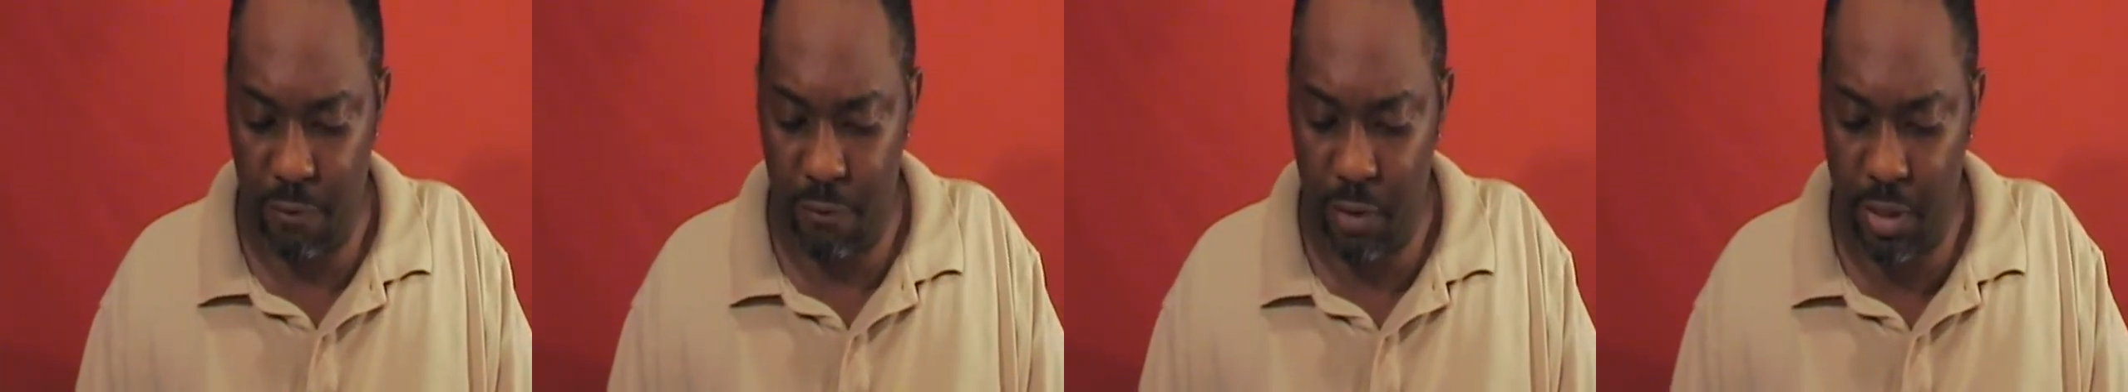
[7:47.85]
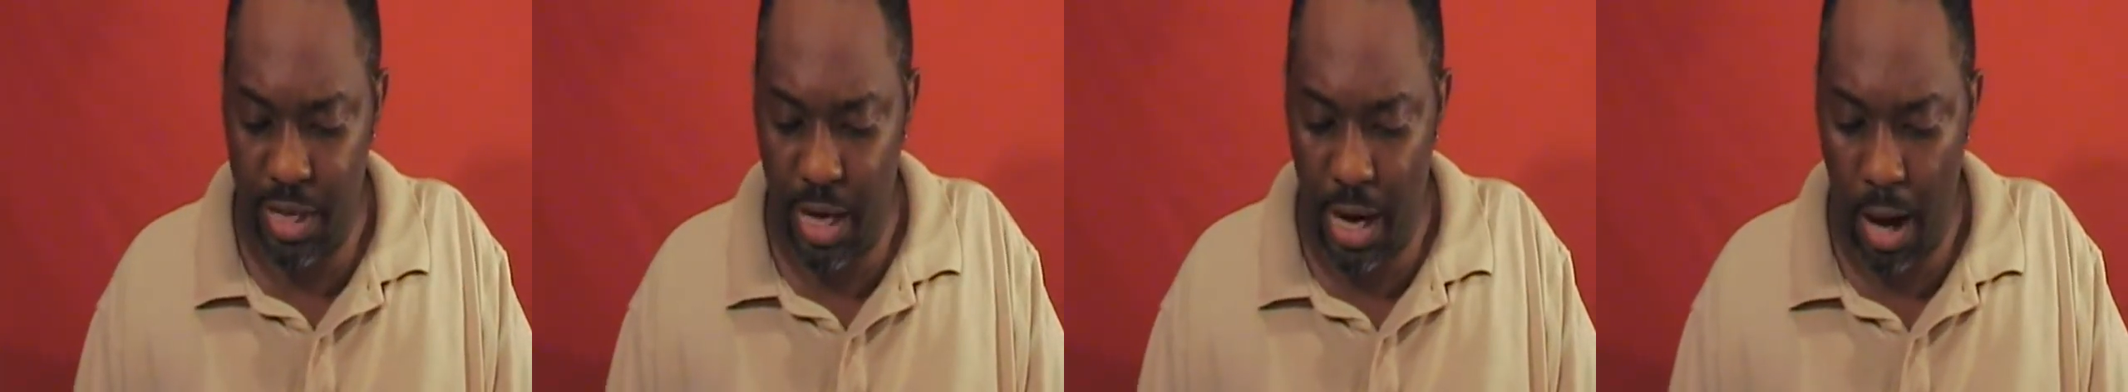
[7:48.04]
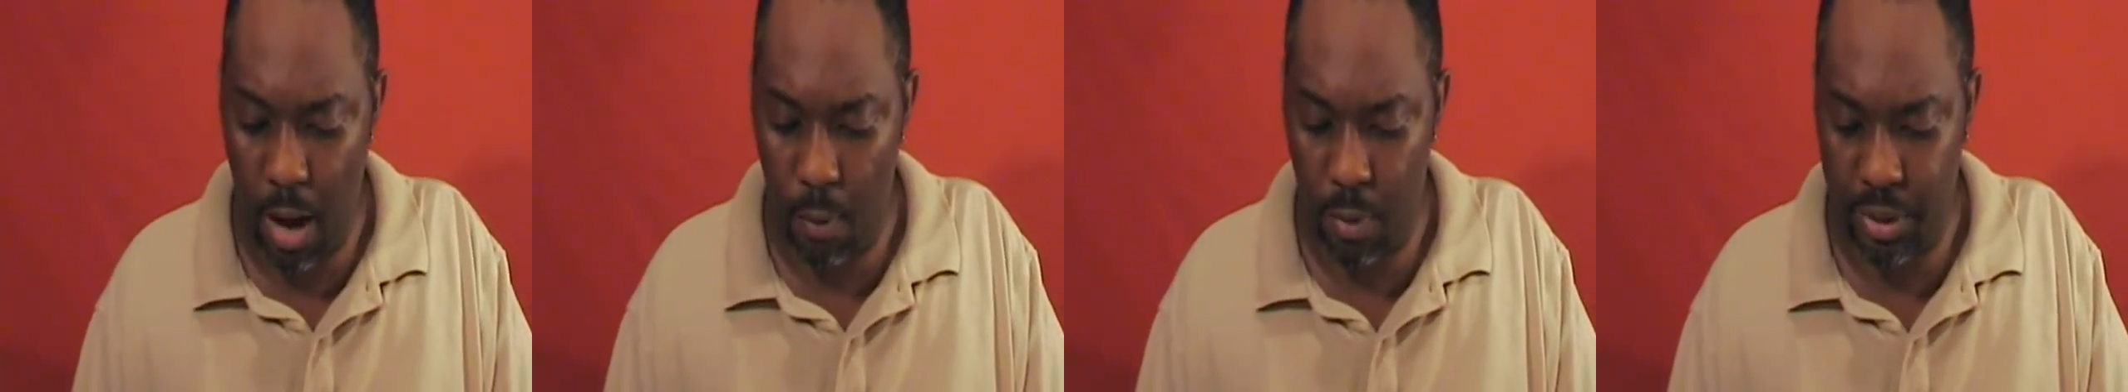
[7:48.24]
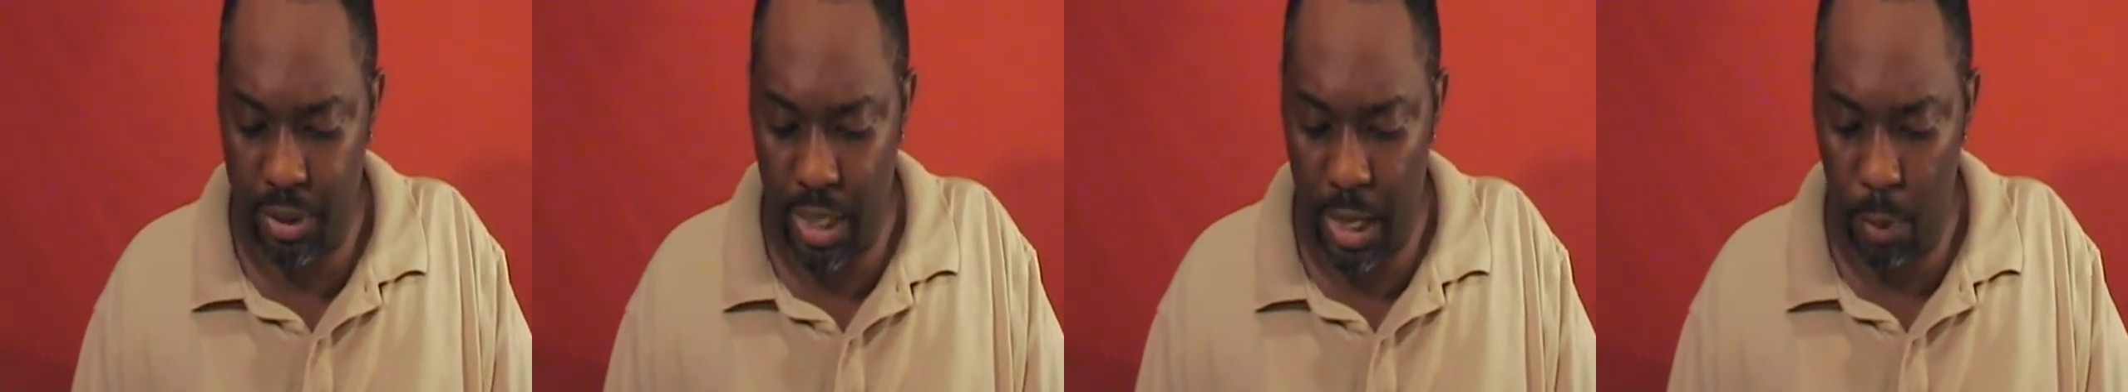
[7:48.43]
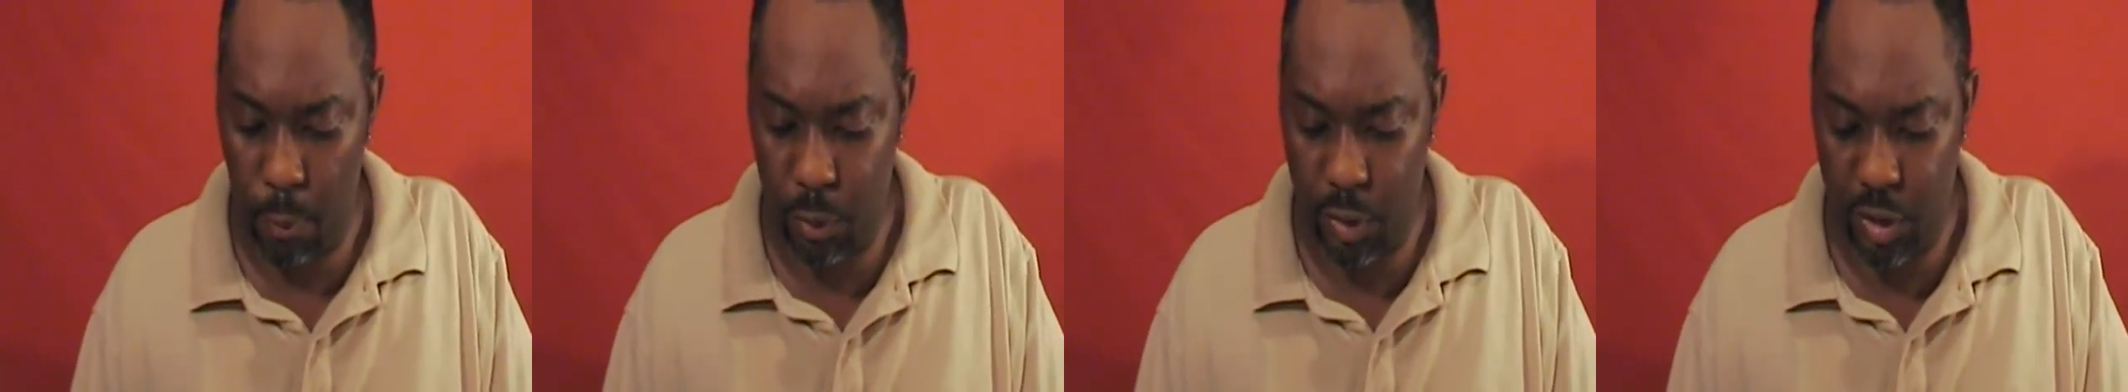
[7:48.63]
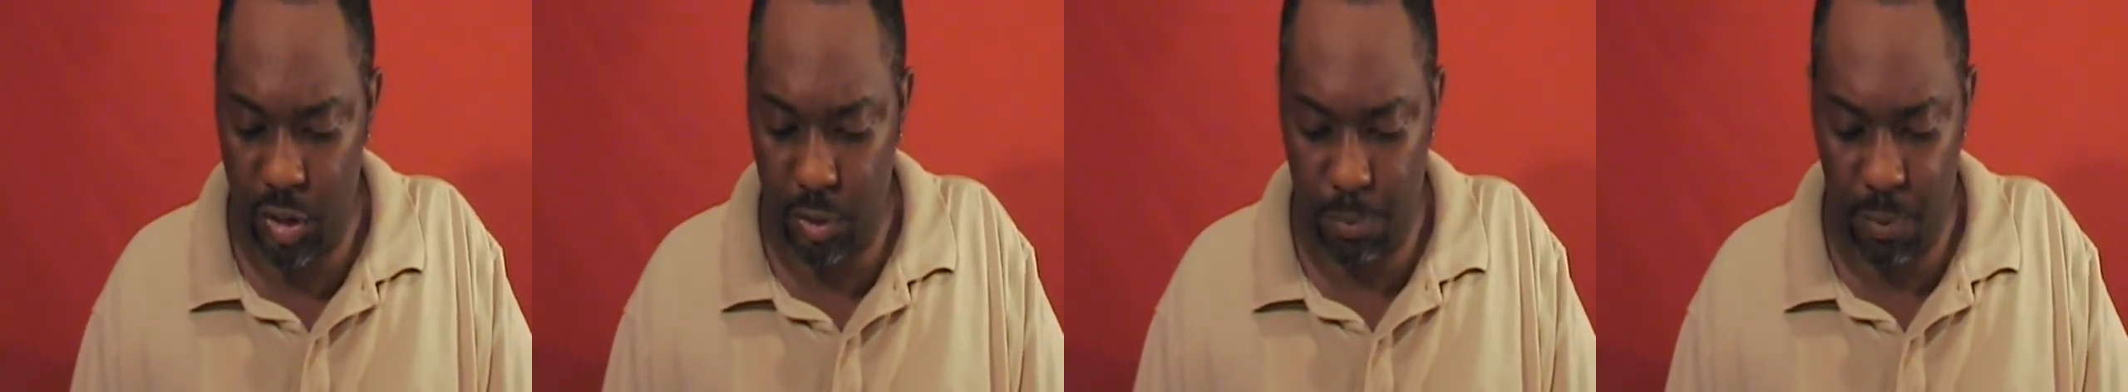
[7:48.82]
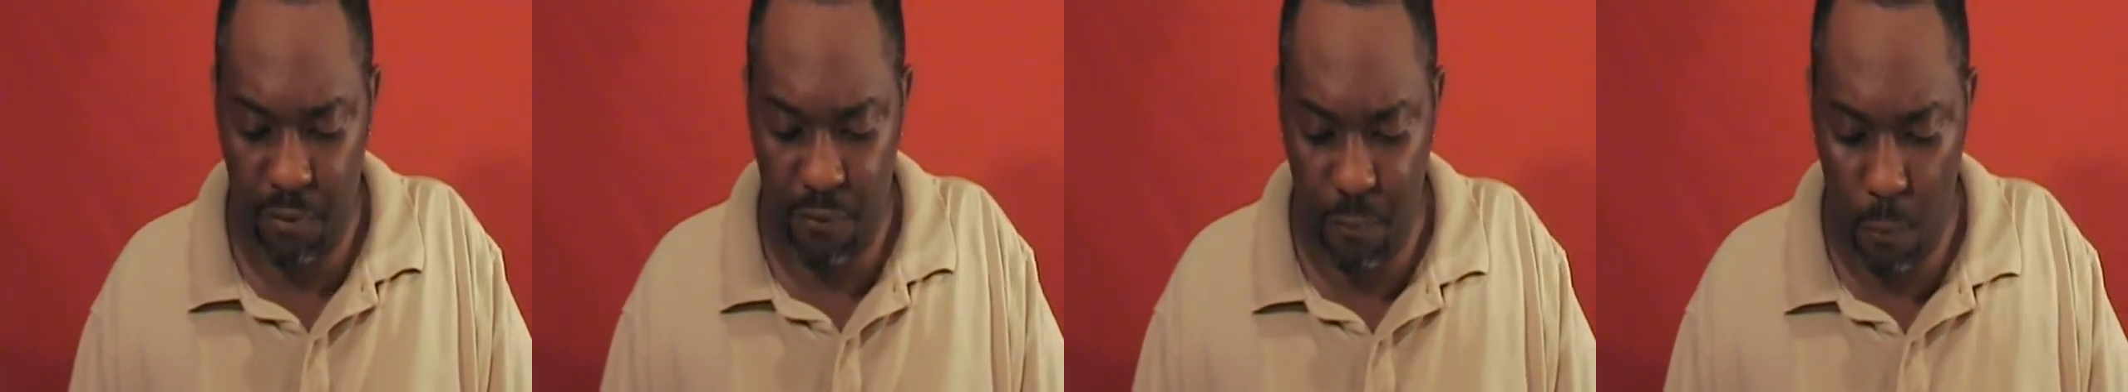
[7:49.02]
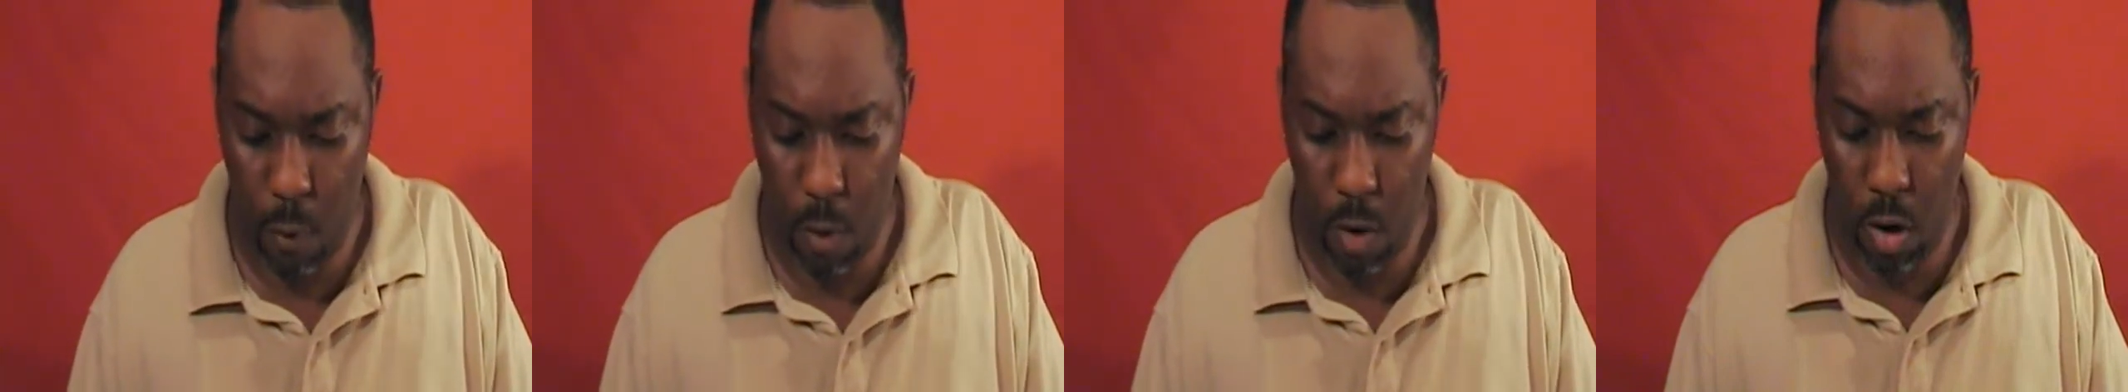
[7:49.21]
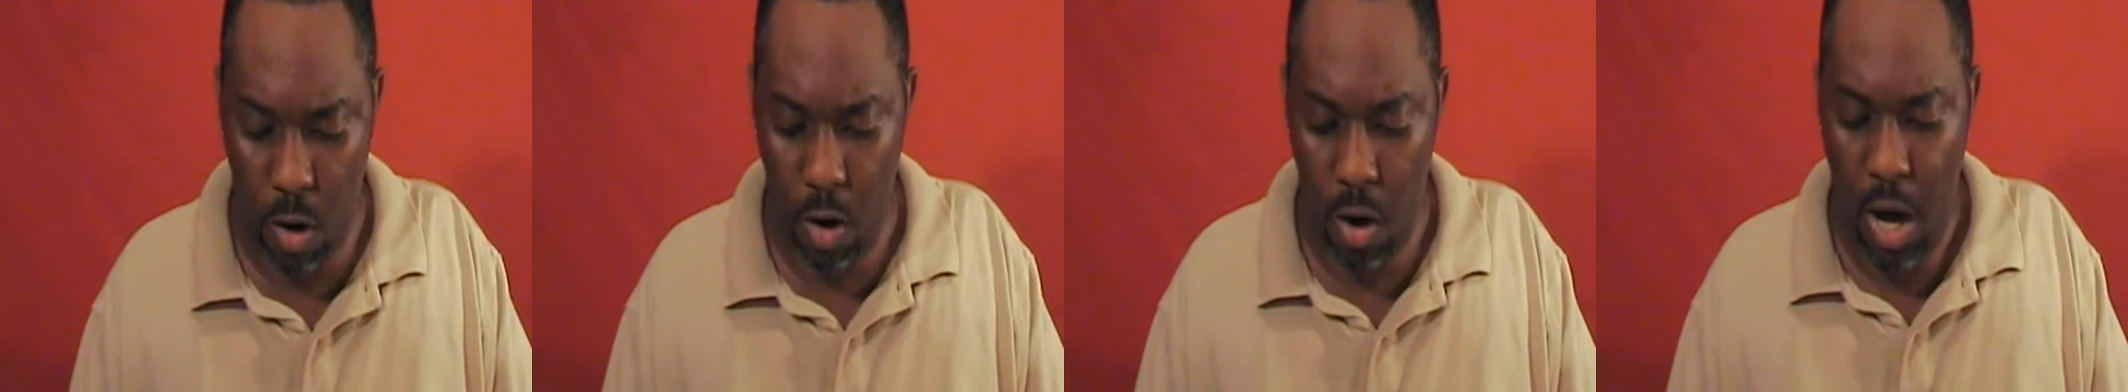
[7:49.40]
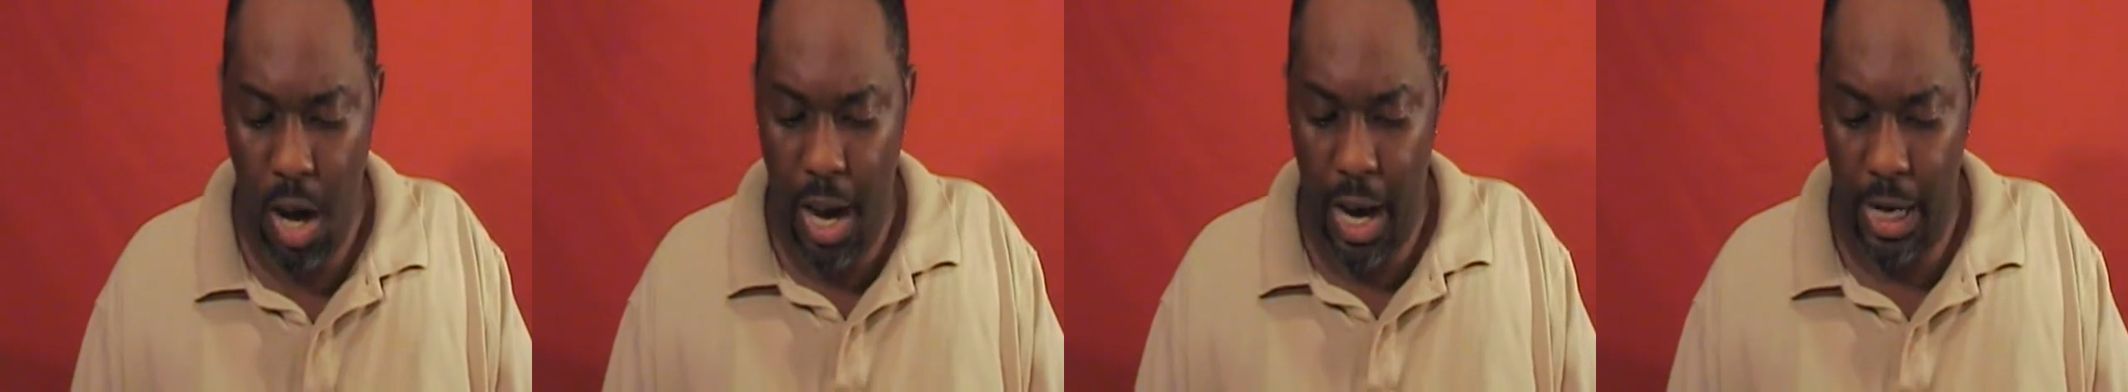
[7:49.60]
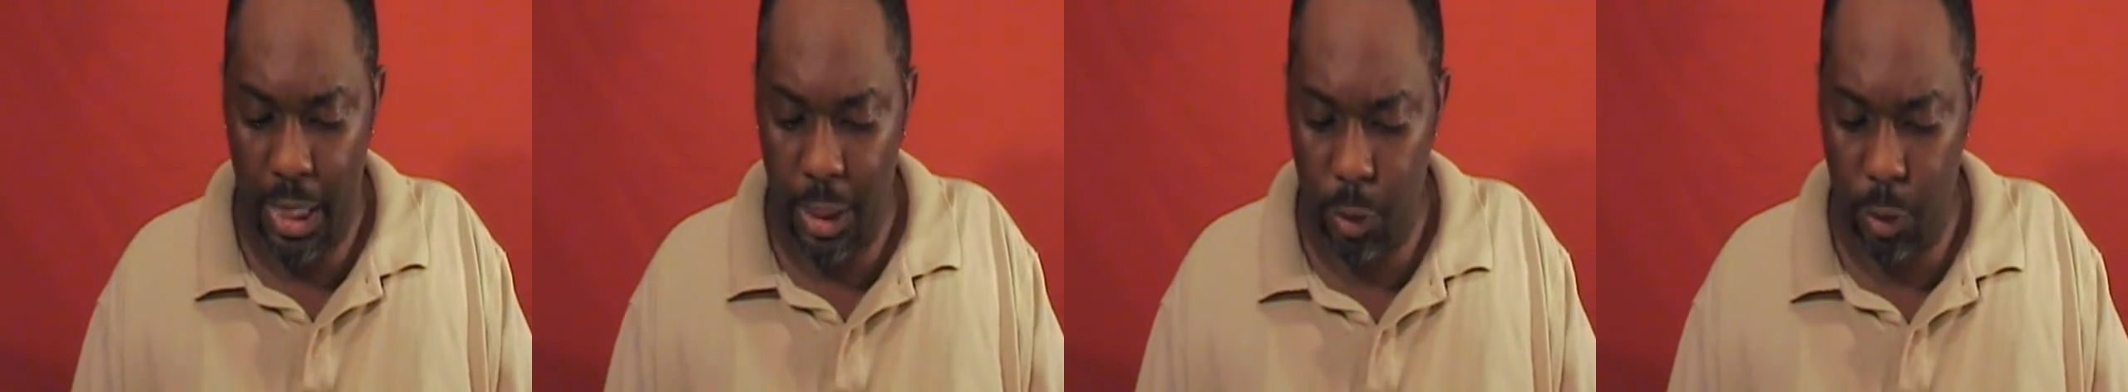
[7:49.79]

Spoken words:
every cow at that which is before her,